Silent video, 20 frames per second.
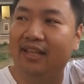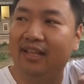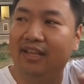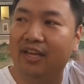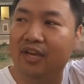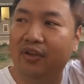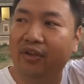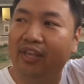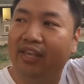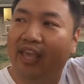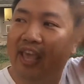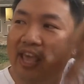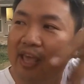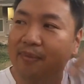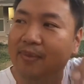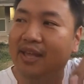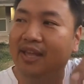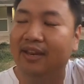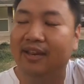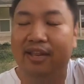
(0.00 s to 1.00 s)
he came
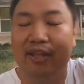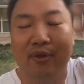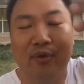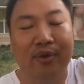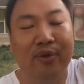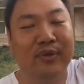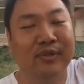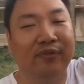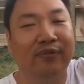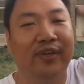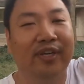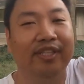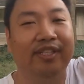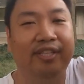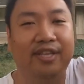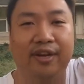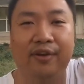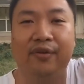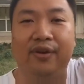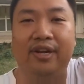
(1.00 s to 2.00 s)
in, and he was very
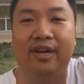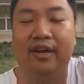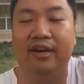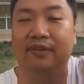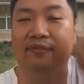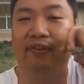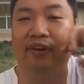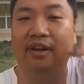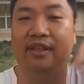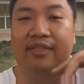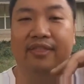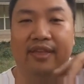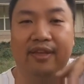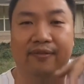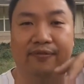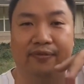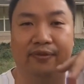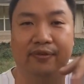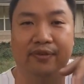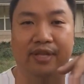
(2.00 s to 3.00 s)
teary-eyed and very
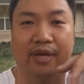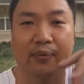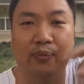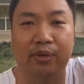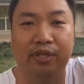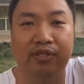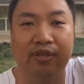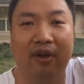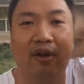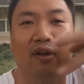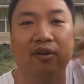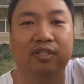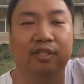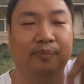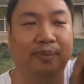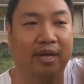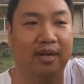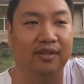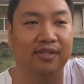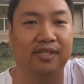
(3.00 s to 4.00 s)
thankful that we talked
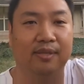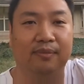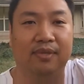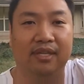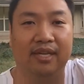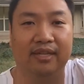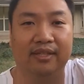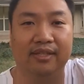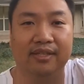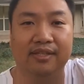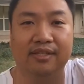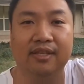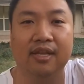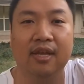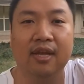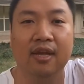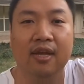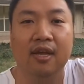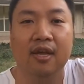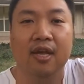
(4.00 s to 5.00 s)
about something like this,
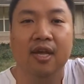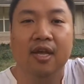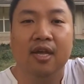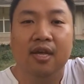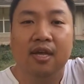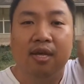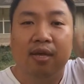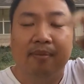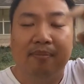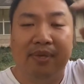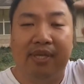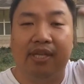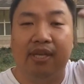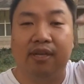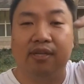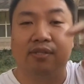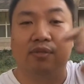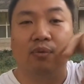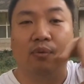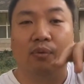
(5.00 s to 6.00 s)

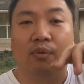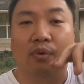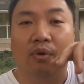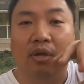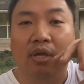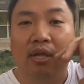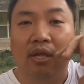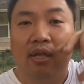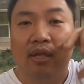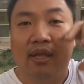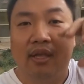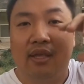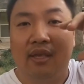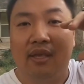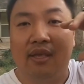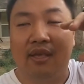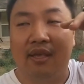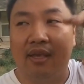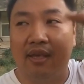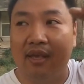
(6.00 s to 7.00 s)
because
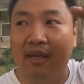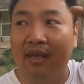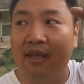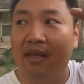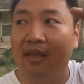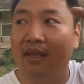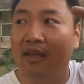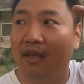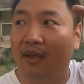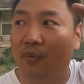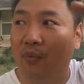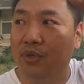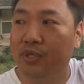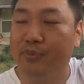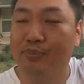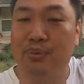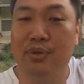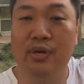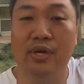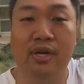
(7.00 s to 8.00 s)
he was
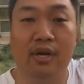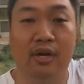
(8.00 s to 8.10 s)
put on